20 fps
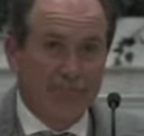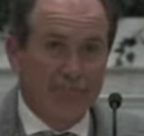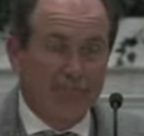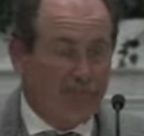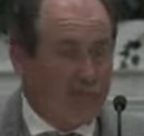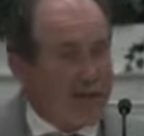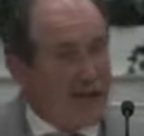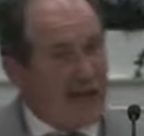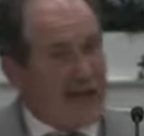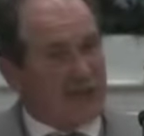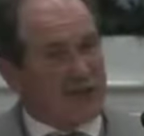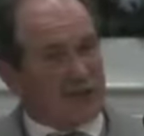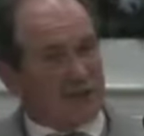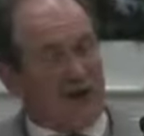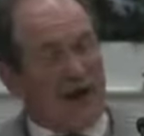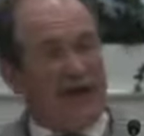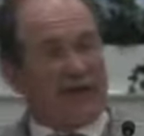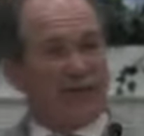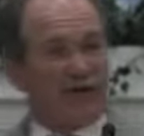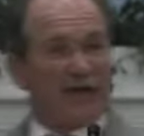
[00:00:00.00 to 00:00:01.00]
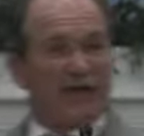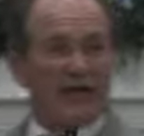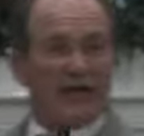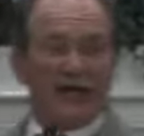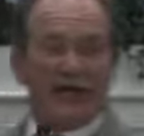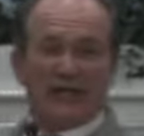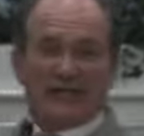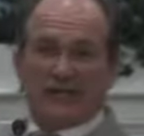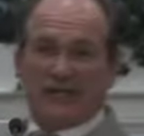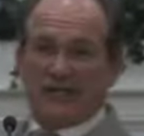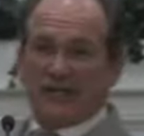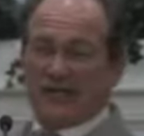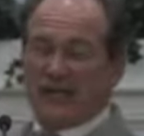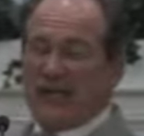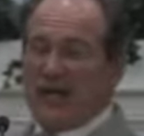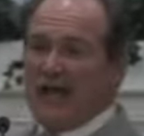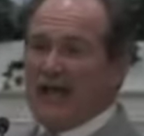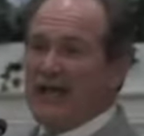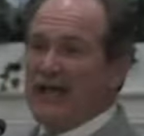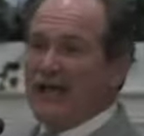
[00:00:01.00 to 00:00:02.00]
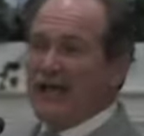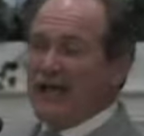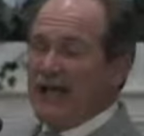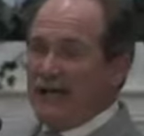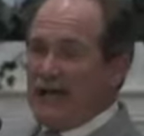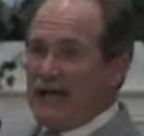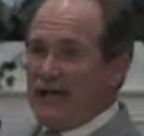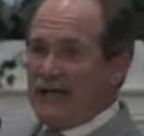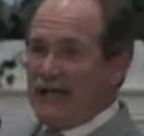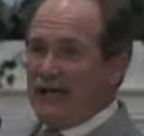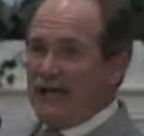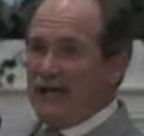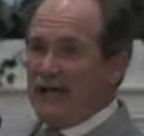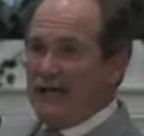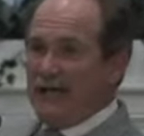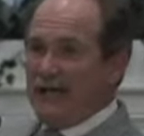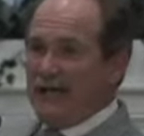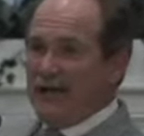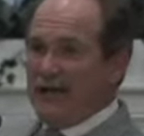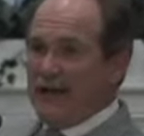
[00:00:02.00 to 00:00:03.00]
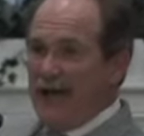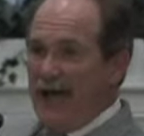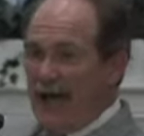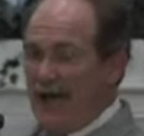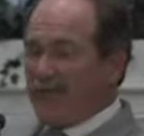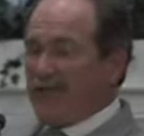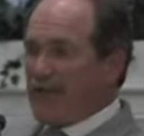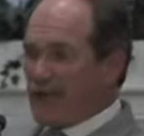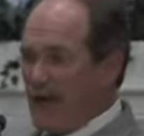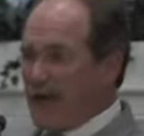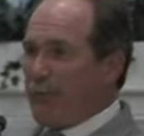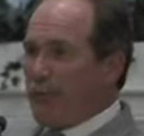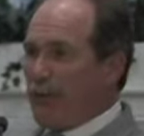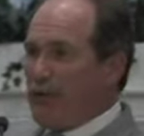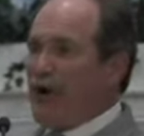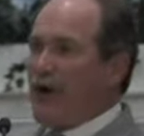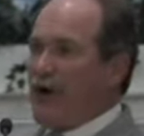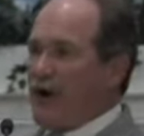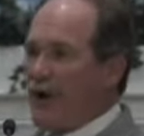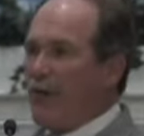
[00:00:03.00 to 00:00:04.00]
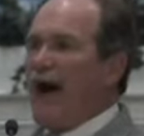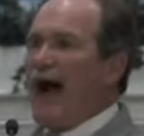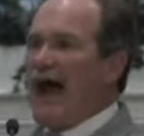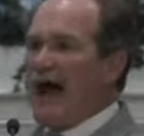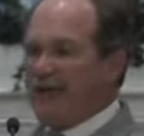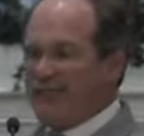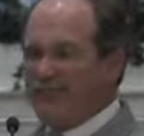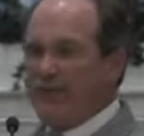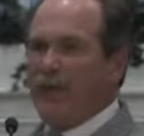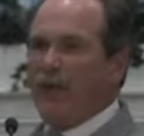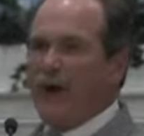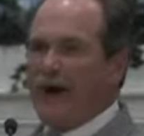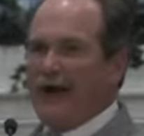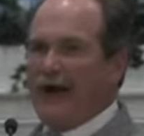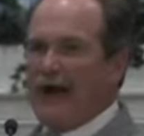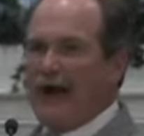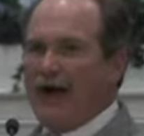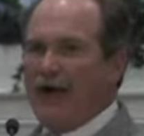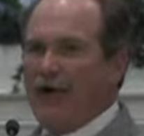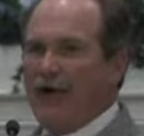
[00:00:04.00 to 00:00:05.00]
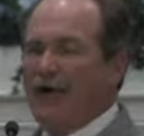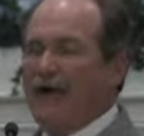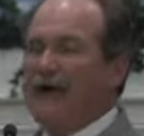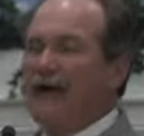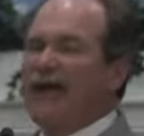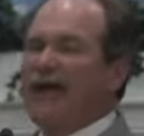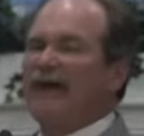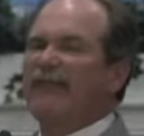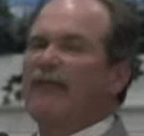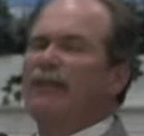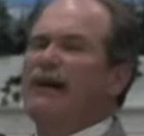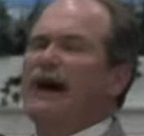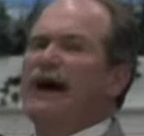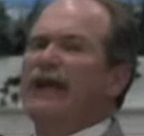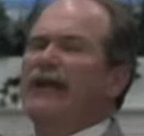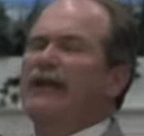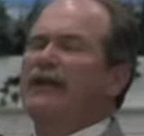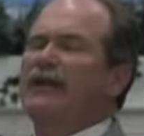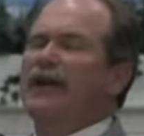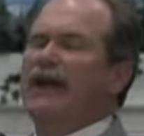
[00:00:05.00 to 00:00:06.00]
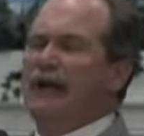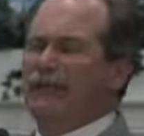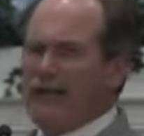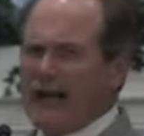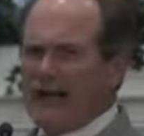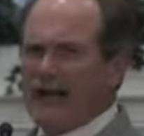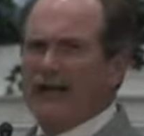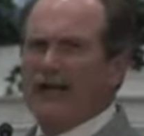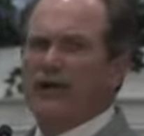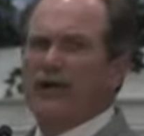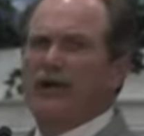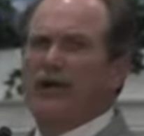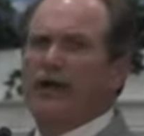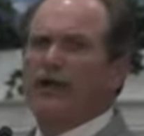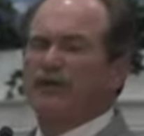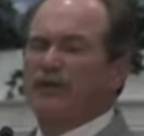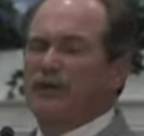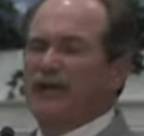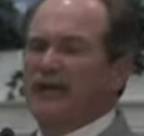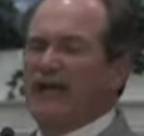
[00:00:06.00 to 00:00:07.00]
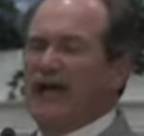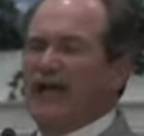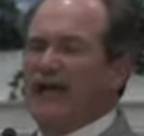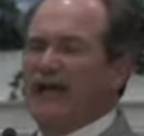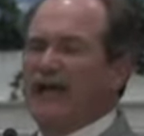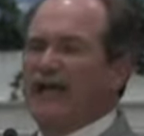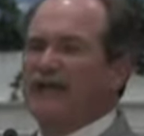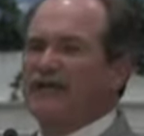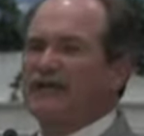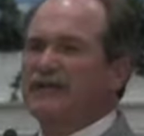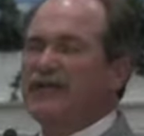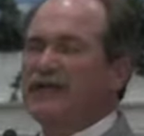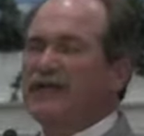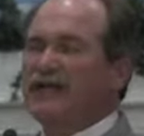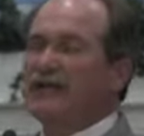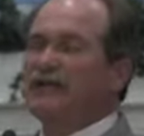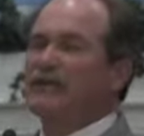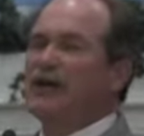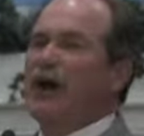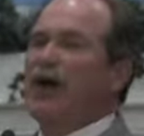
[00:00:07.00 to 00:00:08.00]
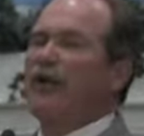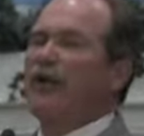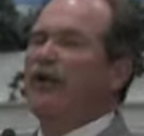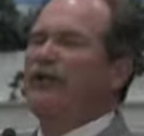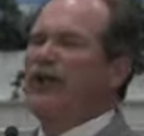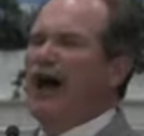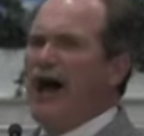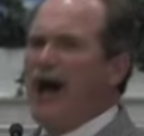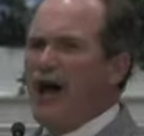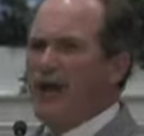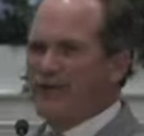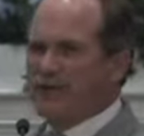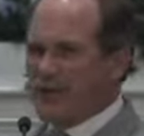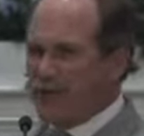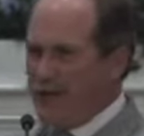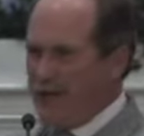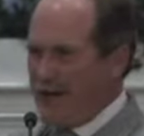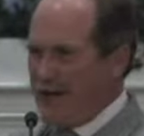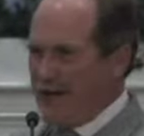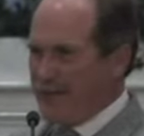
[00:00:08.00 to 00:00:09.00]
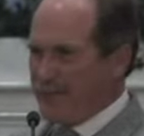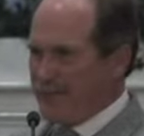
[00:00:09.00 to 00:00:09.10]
If a man's traveling a distant city, he can have a temporary wife for one hour. Everybody in, everybody in here knows what that is. It's called adultery.